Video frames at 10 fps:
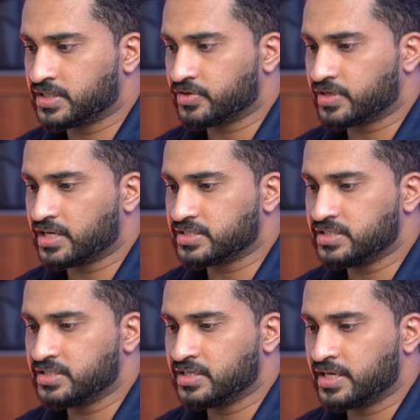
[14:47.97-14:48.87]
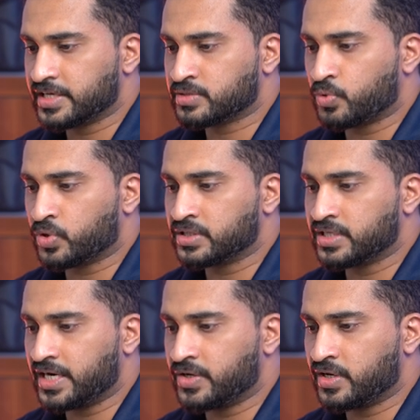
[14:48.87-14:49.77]
Here you can see exploring
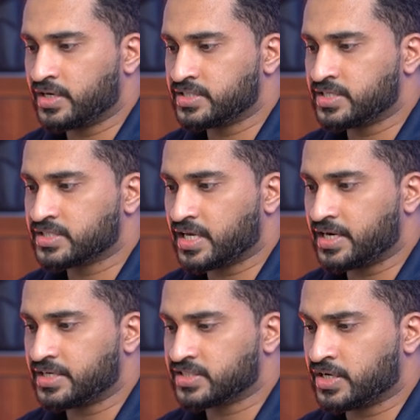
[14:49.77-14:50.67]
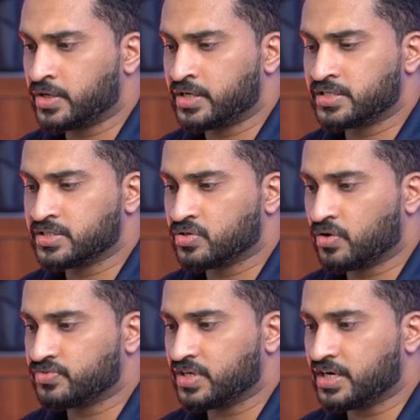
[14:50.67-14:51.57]
the advantages and disadvantages
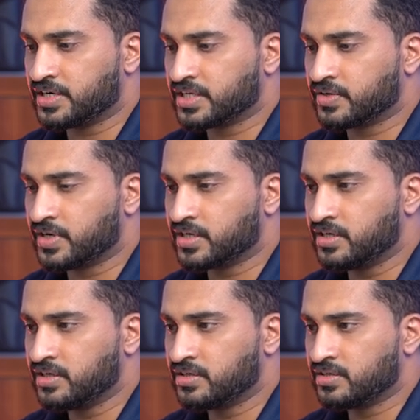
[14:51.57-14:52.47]
of the electric vehicle.